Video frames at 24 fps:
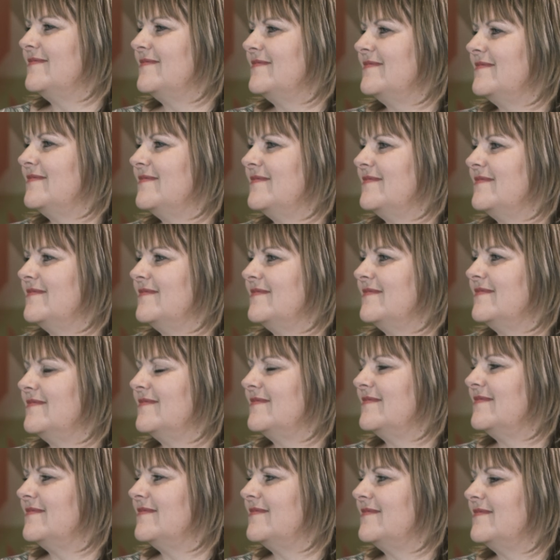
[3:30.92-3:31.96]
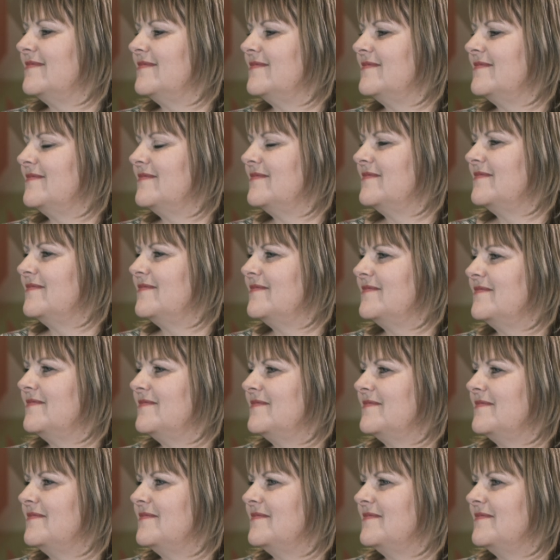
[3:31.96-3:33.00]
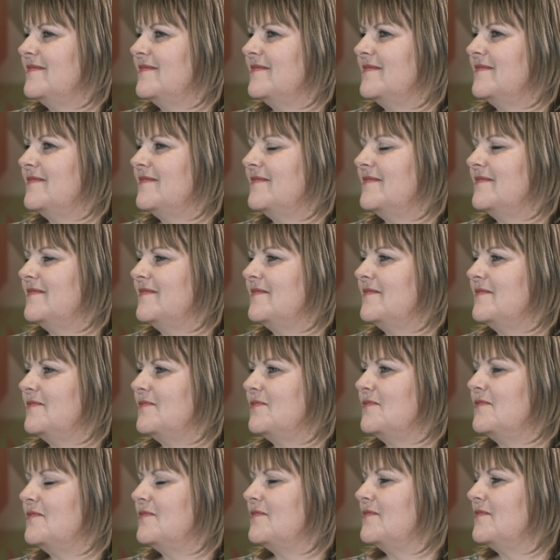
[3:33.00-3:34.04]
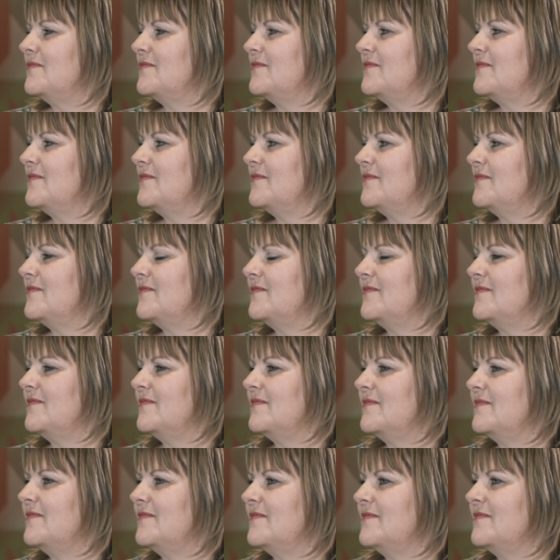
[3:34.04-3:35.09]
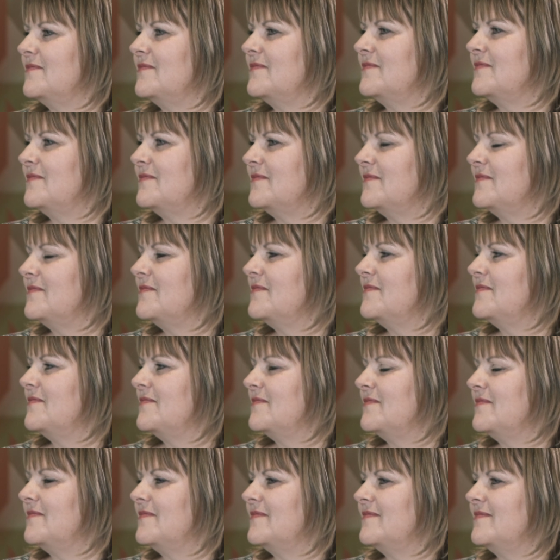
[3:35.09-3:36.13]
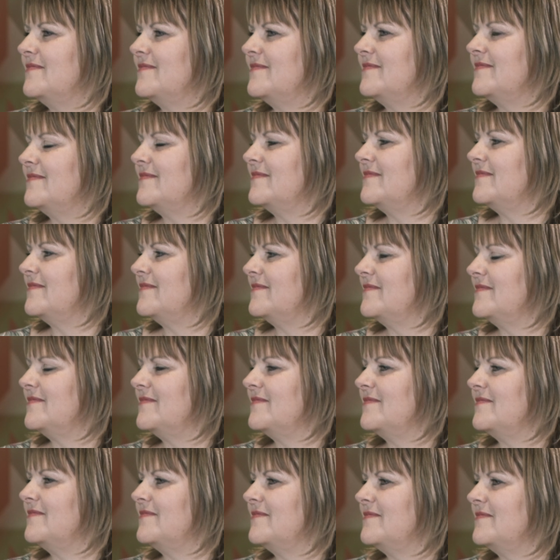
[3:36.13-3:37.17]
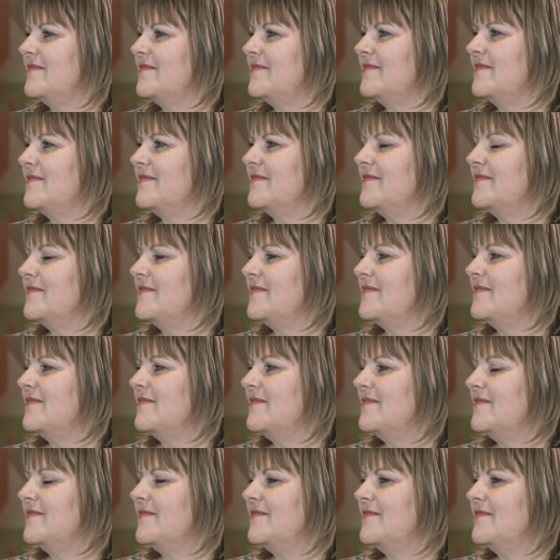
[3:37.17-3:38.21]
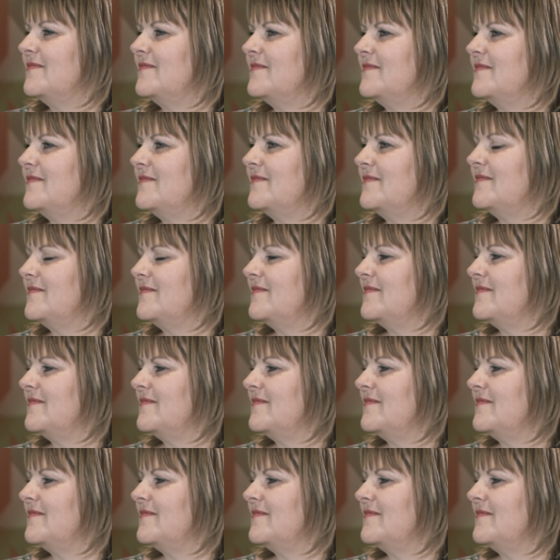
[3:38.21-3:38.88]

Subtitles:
No words are spoken by the person on screen.